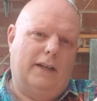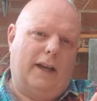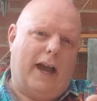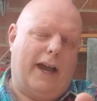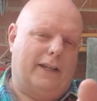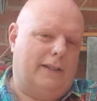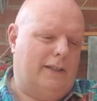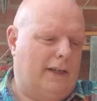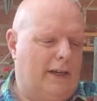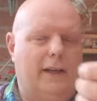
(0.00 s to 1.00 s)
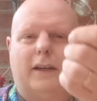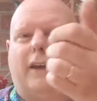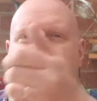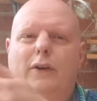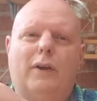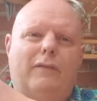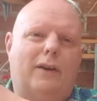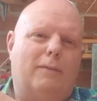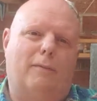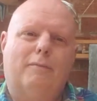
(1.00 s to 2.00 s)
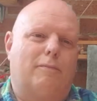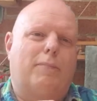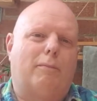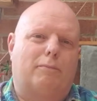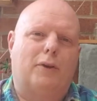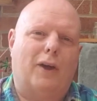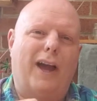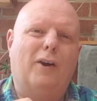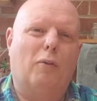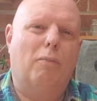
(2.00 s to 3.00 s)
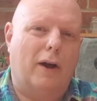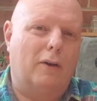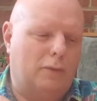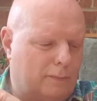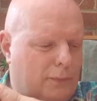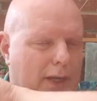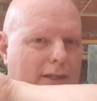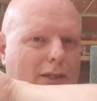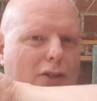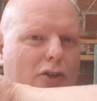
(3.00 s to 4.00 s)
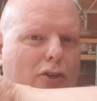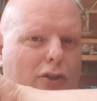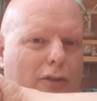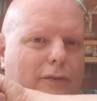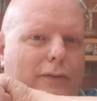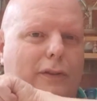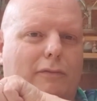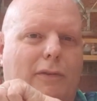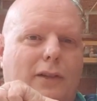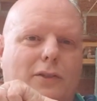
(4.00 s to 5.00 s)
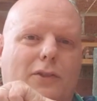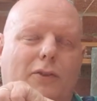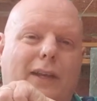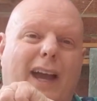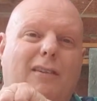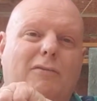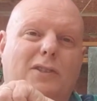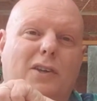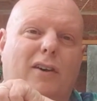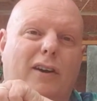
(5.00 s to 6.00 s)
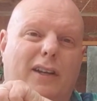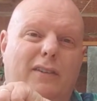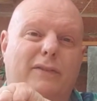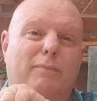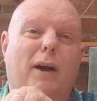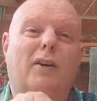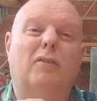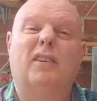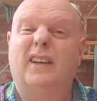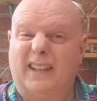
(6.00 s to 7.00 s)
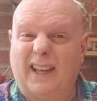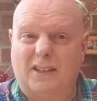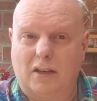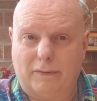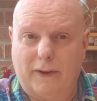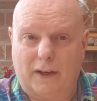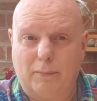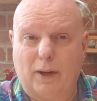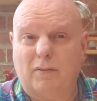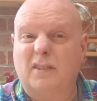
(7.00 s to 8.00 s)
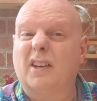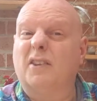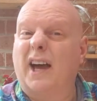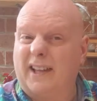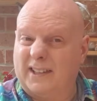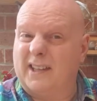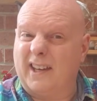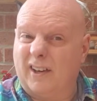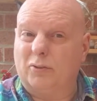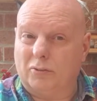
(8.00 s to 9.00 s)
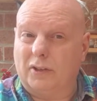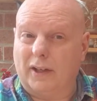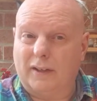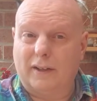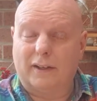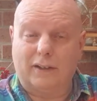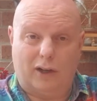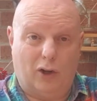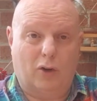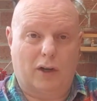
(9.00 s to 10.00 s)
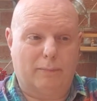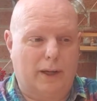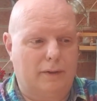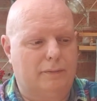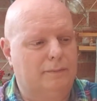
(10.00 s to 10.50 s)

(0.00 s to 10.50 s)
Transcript: And if you ever bump your elbow, there's a nerve that runs on the outside of the bone. That's your funny bone. So that's the ulna, the longer bone.